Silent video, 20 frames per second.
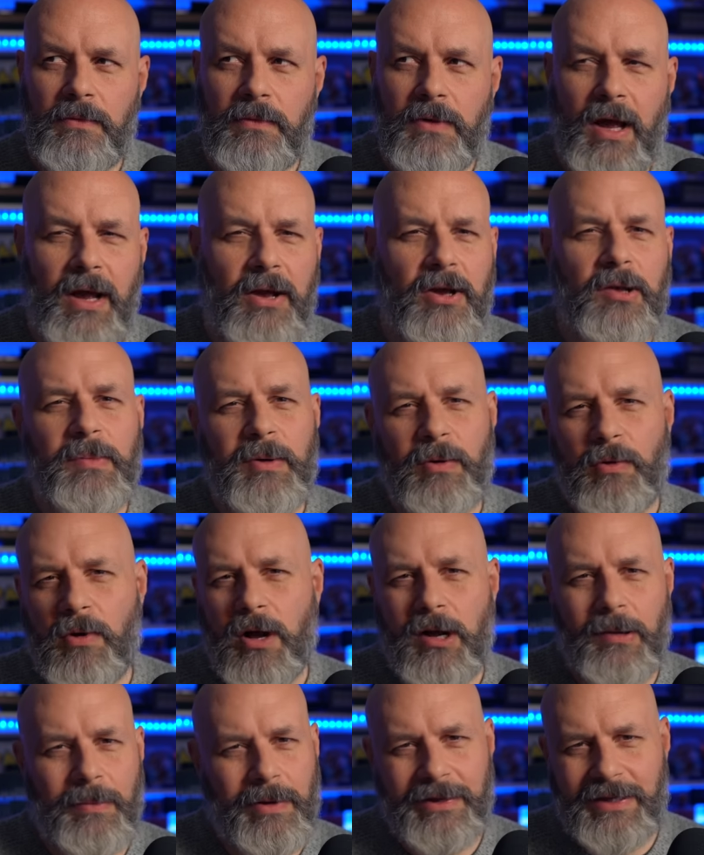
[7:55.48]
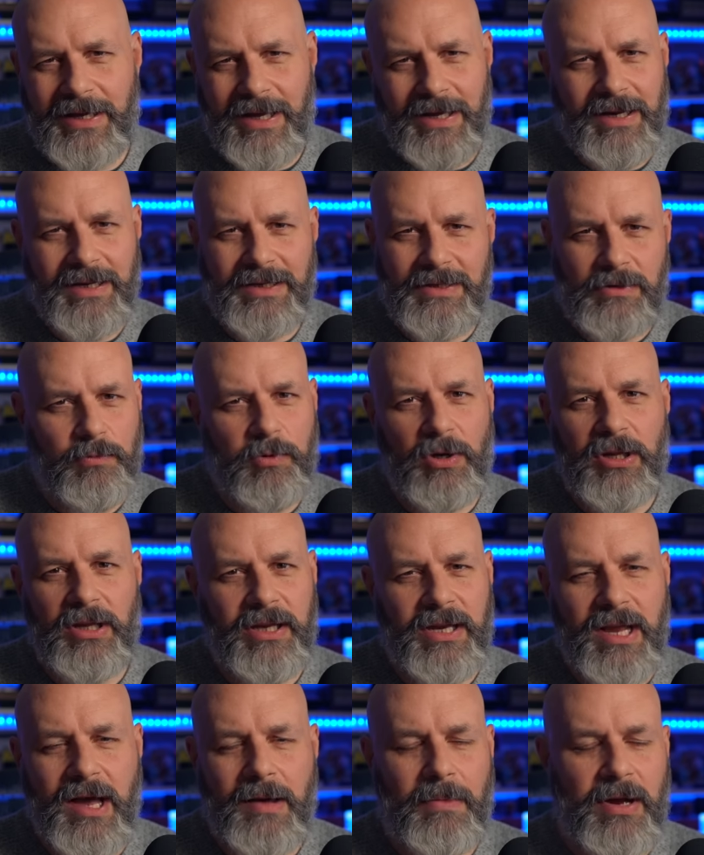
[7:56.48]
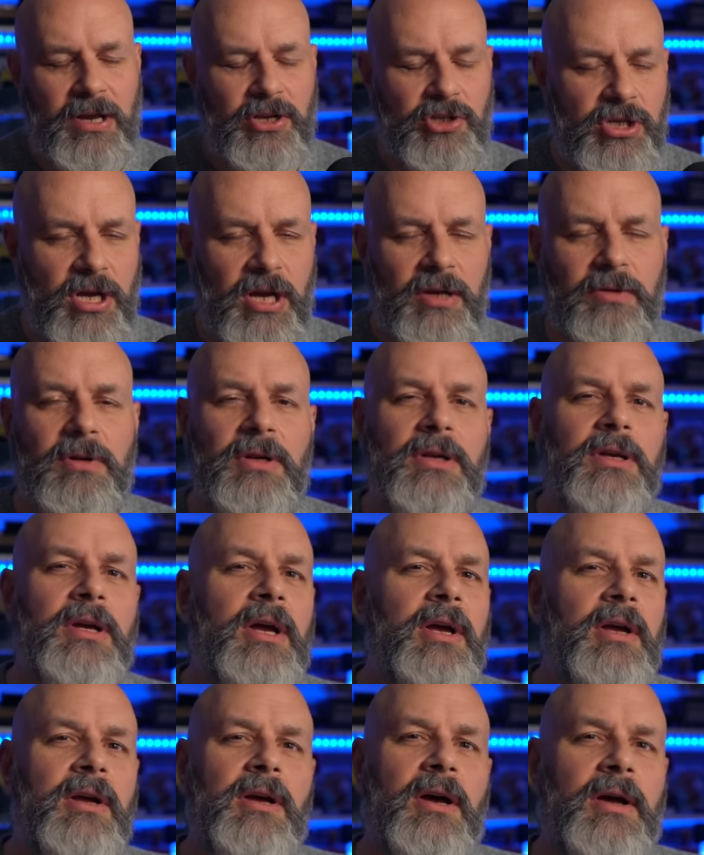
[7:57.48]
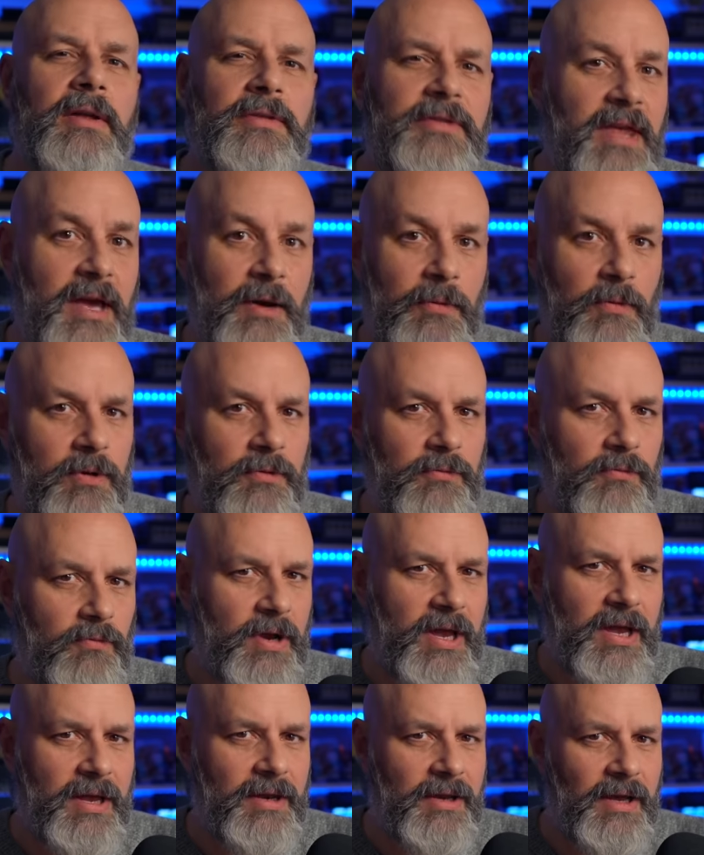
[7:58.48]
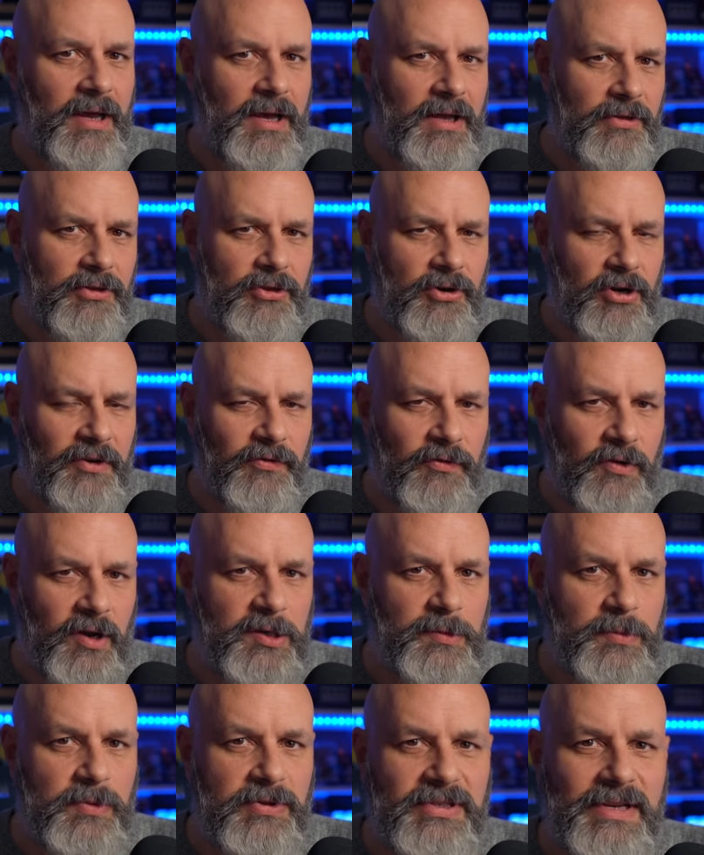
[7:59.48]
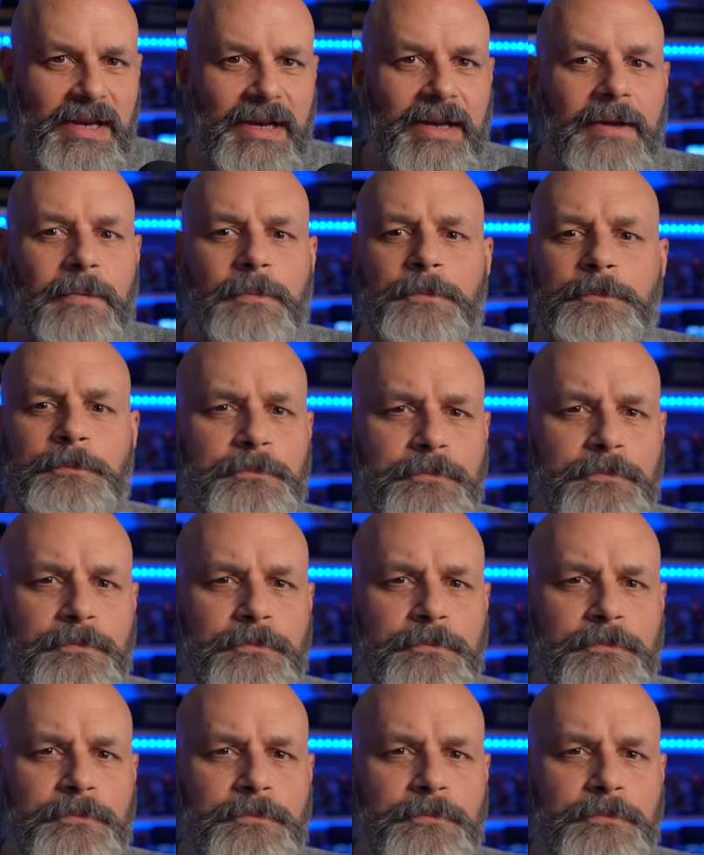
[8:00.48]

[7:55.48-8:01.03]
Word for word: I could be wrong about that. It's really not my genre. That one ran at 30 frames per second